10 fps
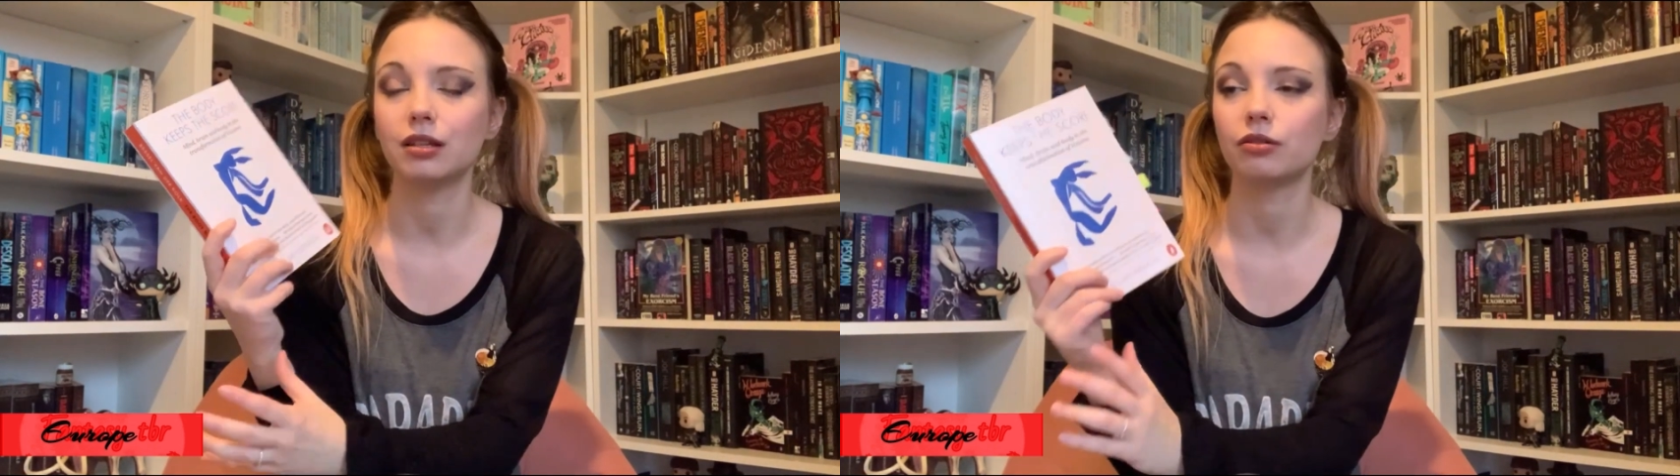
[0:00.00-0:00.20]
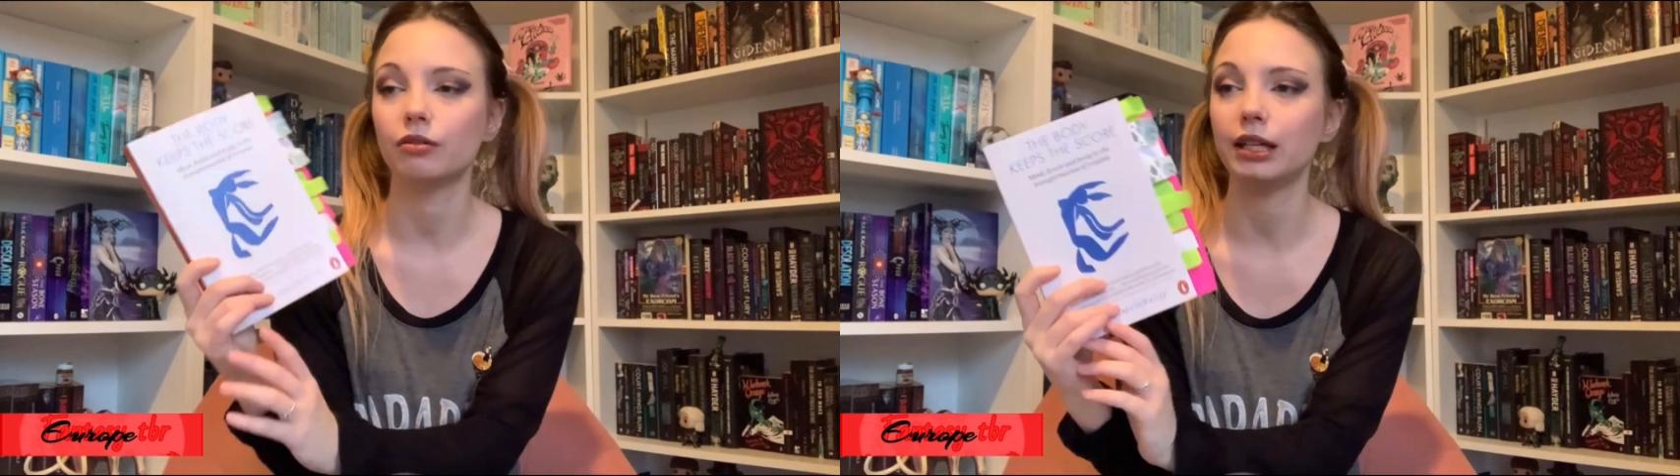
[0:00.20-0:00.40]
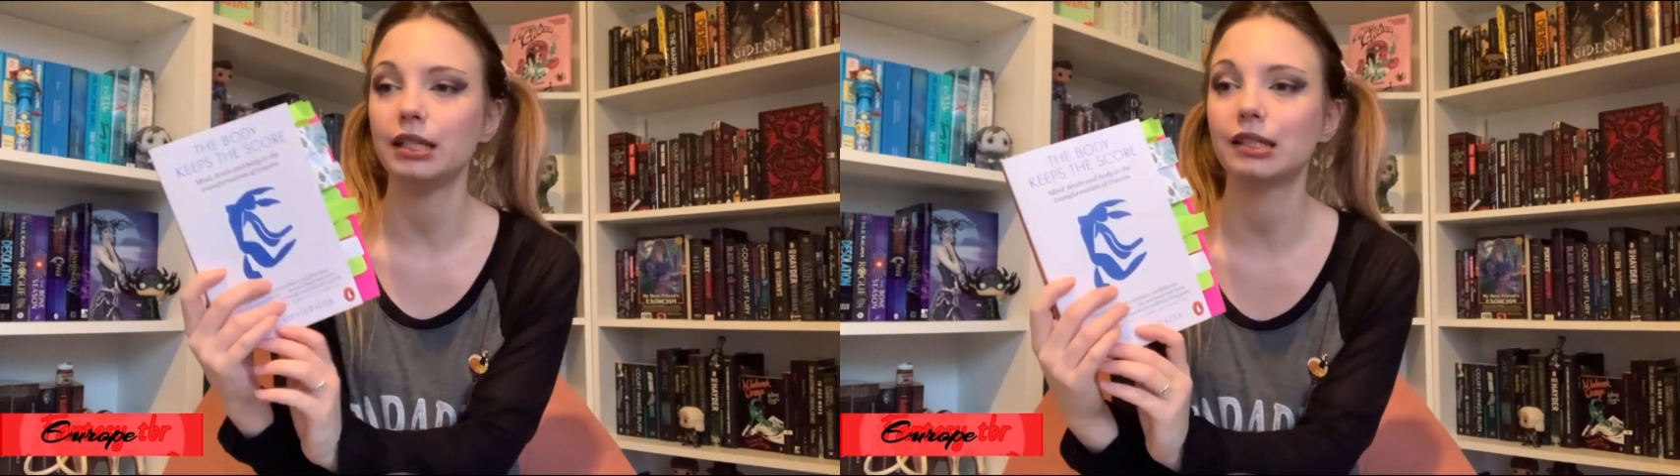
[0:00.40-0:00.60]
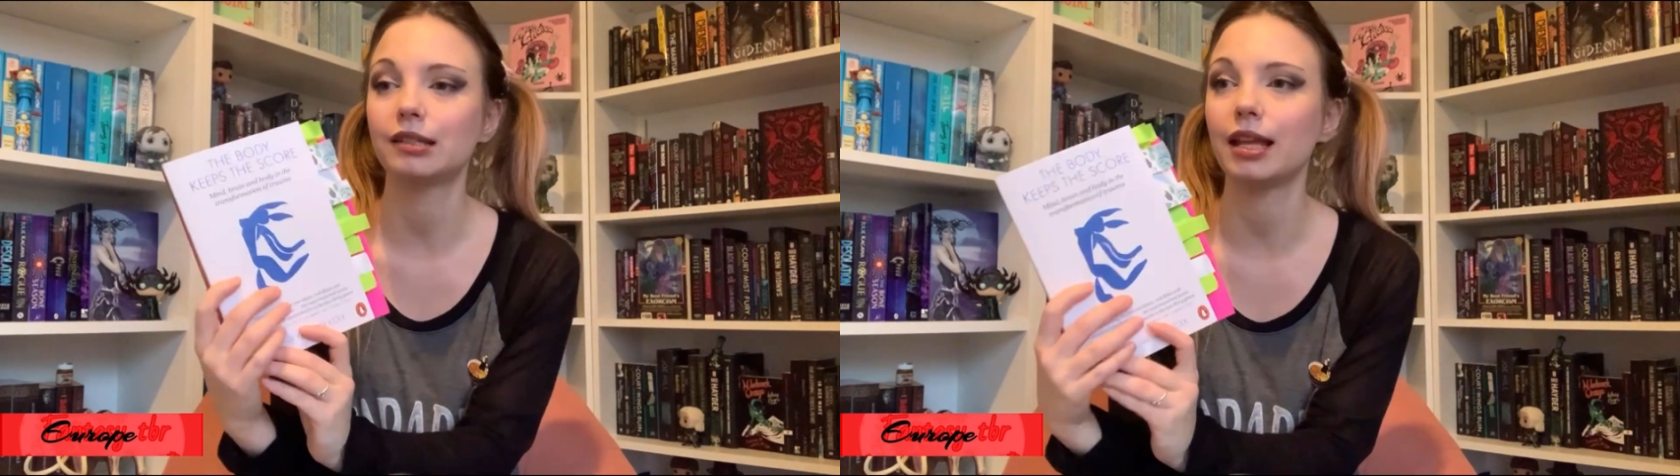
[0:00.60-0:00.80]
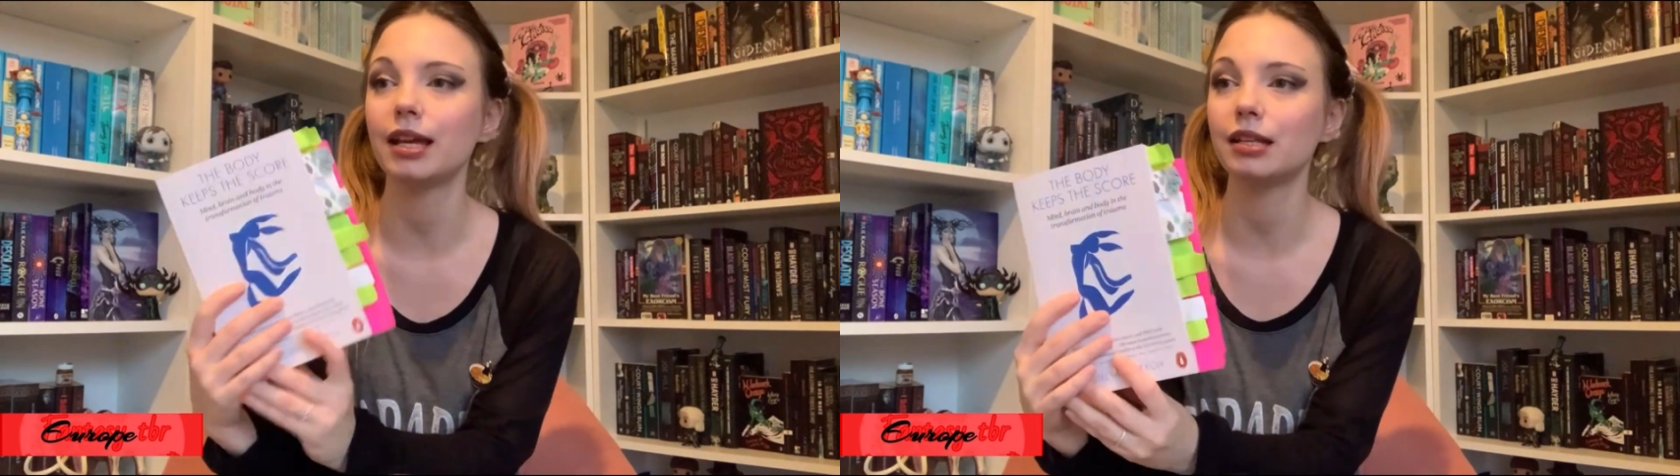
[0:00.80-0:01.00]
So he's
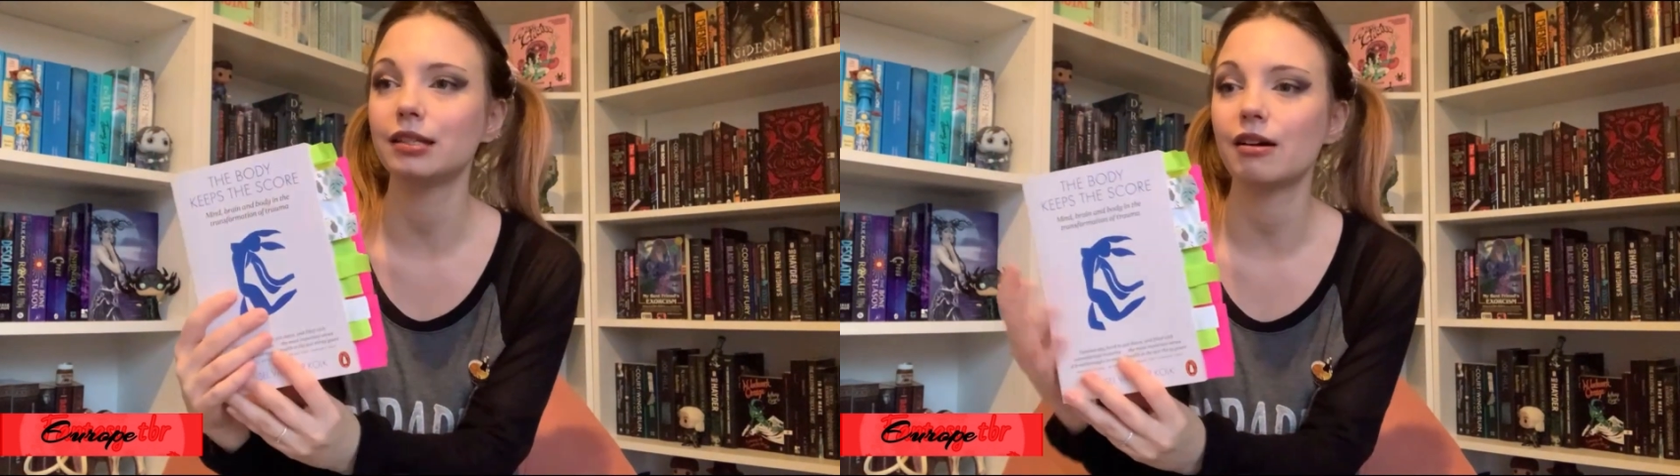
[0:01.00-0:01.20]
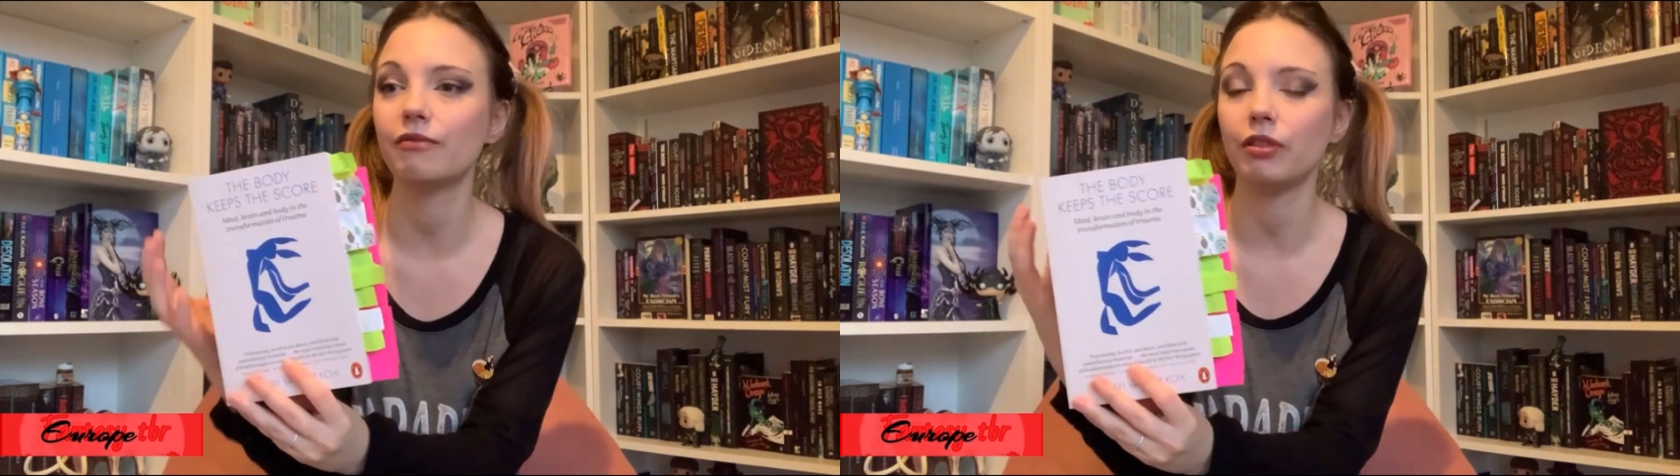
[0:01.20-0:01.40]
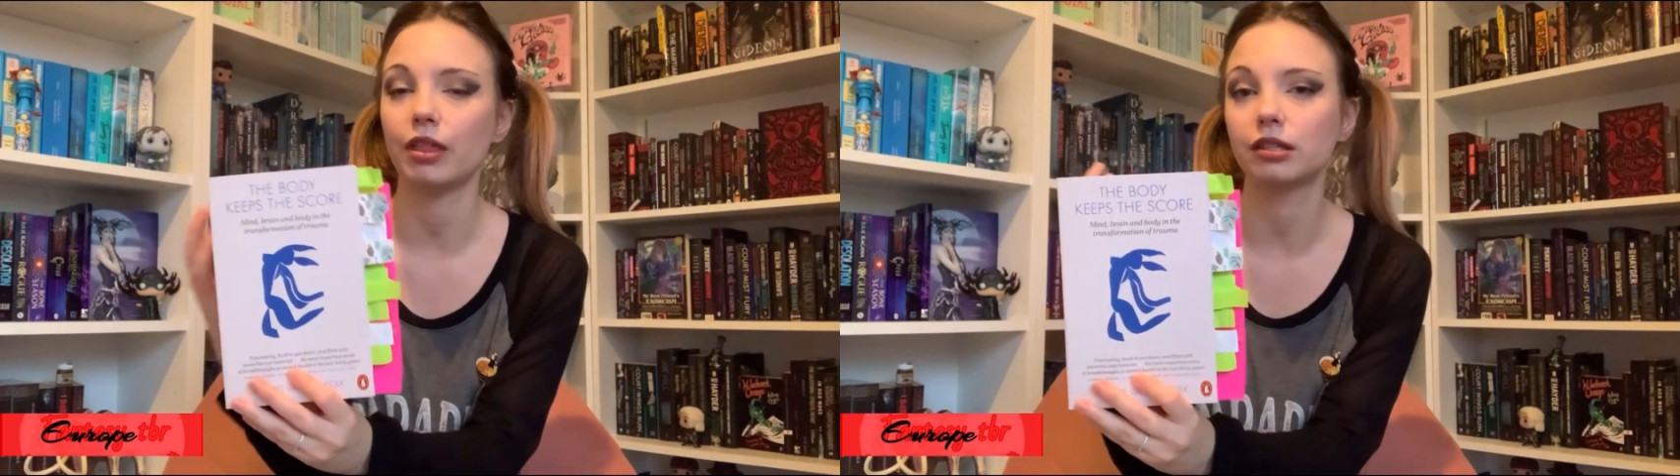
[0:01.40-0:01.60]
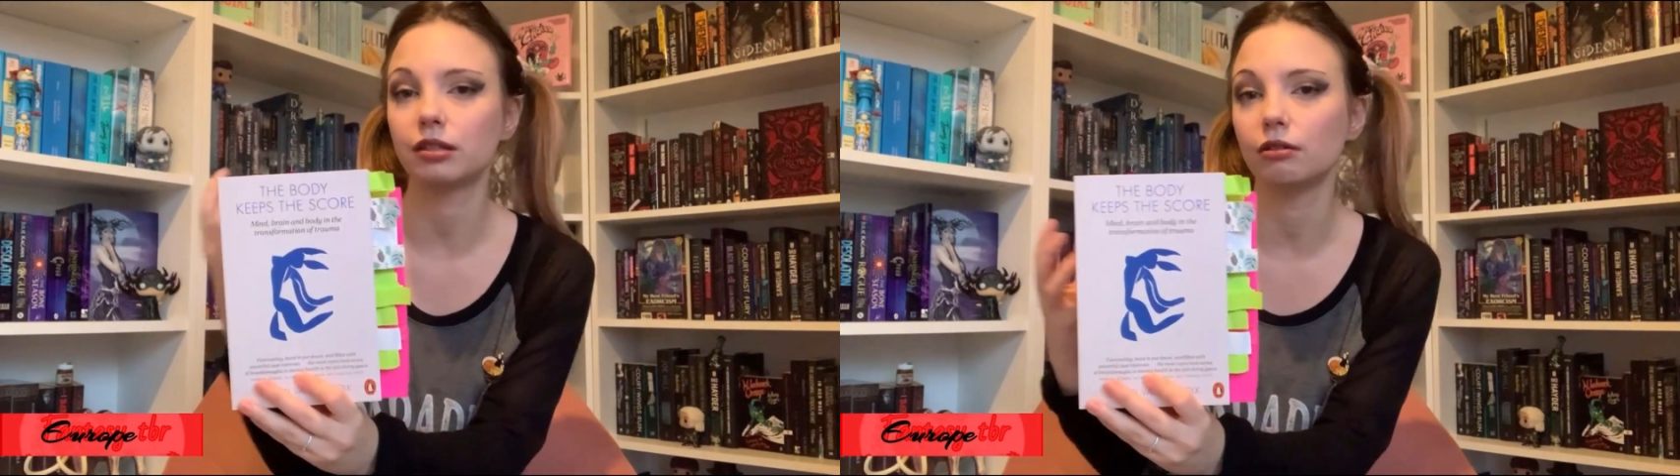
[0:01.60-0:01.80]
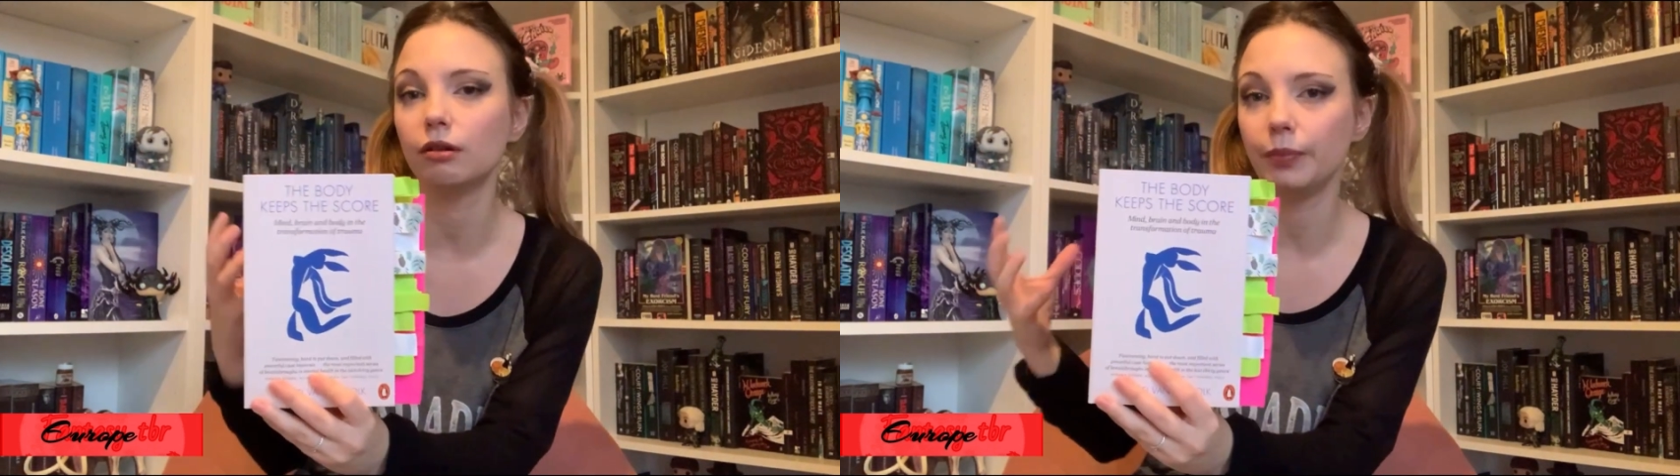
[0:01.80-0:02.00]
taking something that's
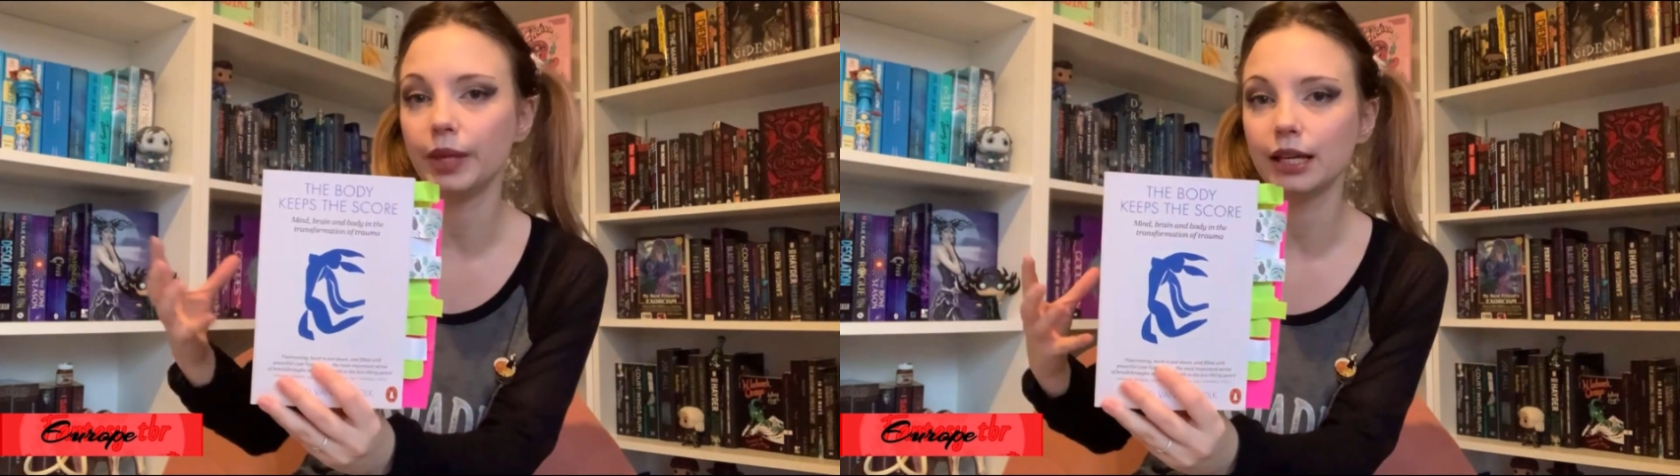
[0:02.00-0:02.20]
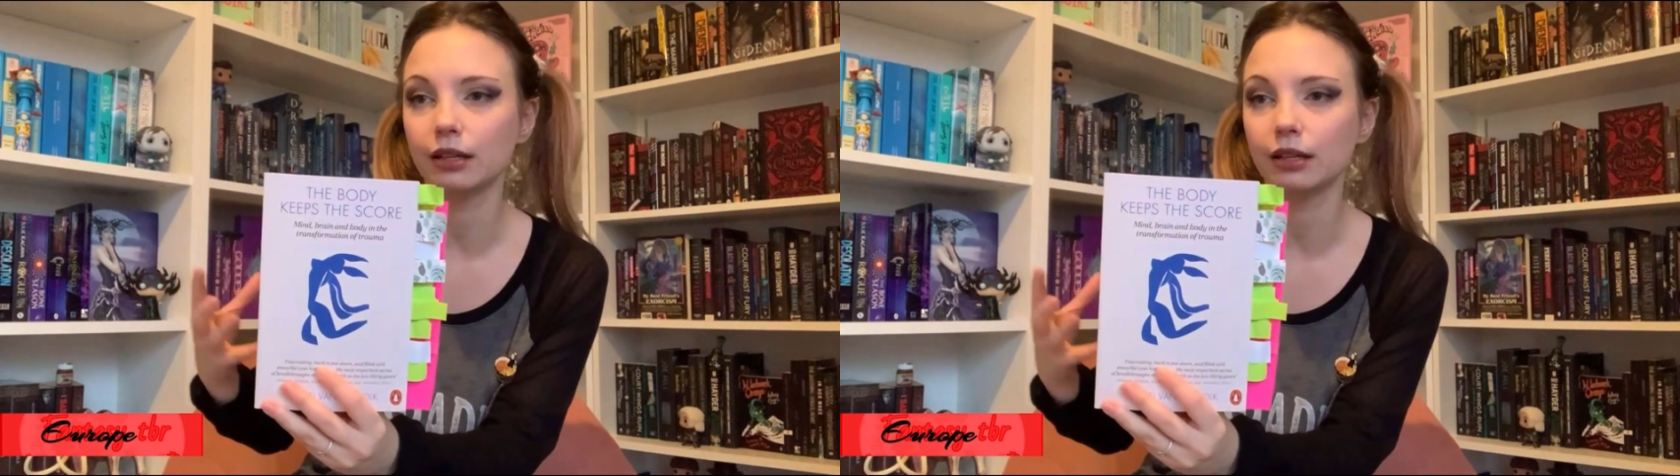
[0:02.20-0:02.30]
so big,